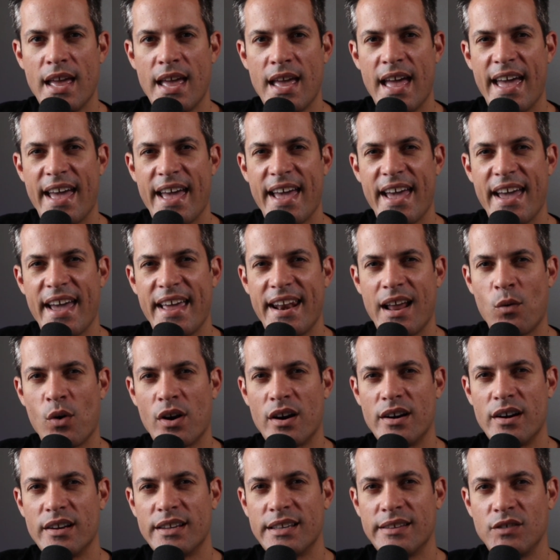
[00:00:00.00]
and I
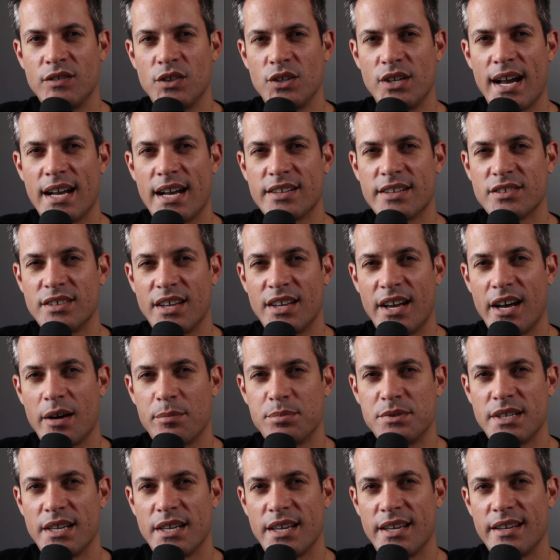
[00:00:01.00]
wanted to give you guys an
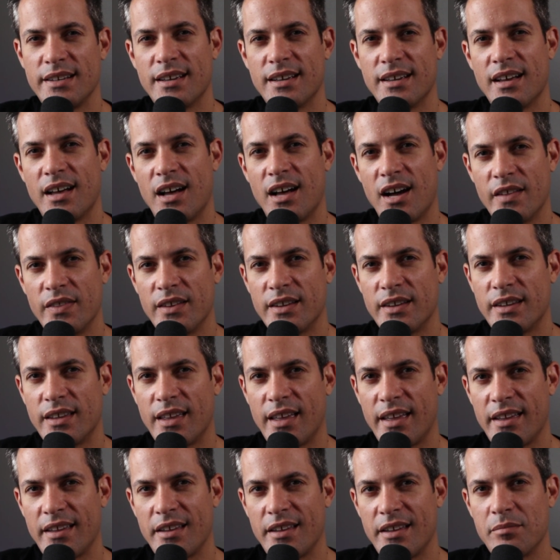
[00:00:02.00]
update on the
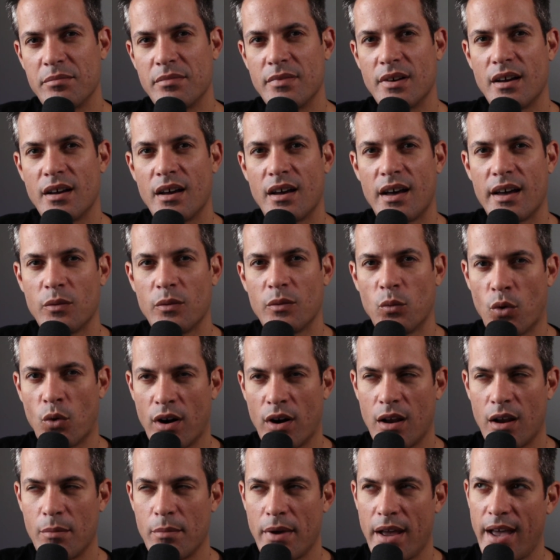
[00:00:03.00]
game, on where
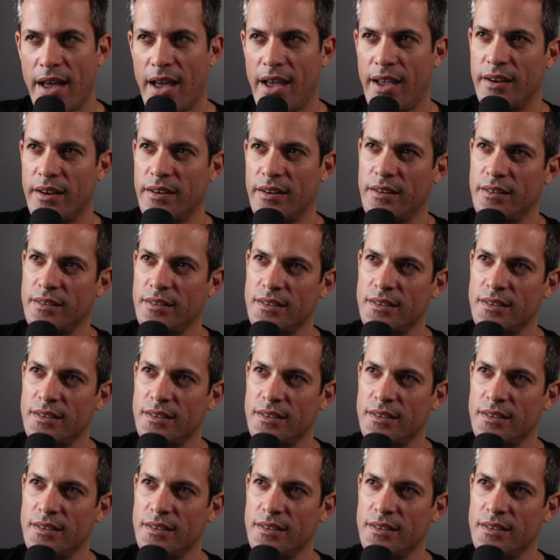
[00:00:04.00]
I'm at,